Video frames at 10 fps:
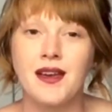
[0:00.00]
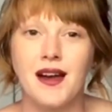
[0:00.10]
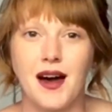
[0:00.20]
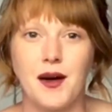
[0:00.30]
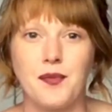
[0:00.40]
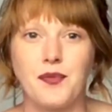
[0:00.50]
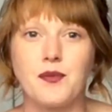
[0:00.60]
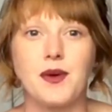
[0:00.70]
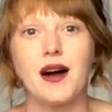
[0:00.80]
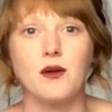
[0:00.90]

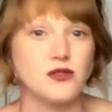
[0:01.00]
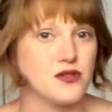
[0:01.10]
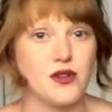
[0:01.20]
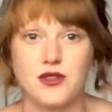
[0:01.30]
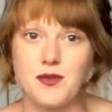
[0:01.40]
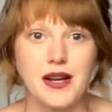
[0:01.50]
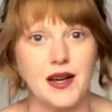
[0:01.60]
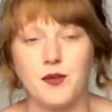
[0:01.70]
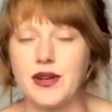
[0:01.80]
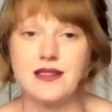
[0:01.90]
But I will just go to my
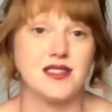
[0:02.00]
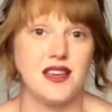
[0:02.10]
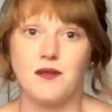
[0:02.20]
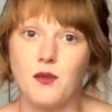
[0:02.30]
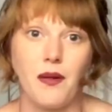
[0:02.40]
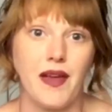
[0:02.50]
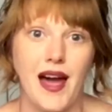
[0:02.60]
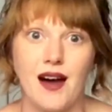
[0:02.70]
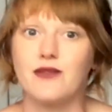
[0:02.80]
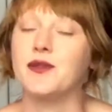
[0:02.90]
library and see what they
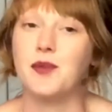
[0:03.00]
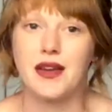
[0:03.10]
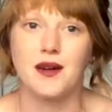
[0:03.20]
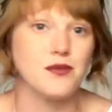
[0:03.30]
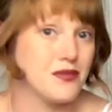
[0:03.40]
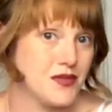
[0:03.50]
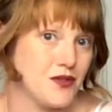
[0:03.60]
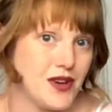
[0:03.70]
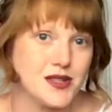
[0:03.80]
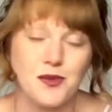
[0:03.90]
have and pick up the
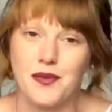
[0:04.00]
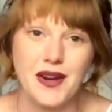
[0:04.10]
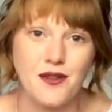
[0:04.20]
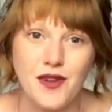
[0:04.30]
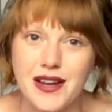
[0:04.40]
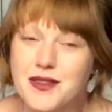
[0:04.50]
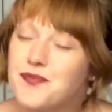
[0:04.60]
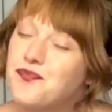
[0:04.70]
first one that I find.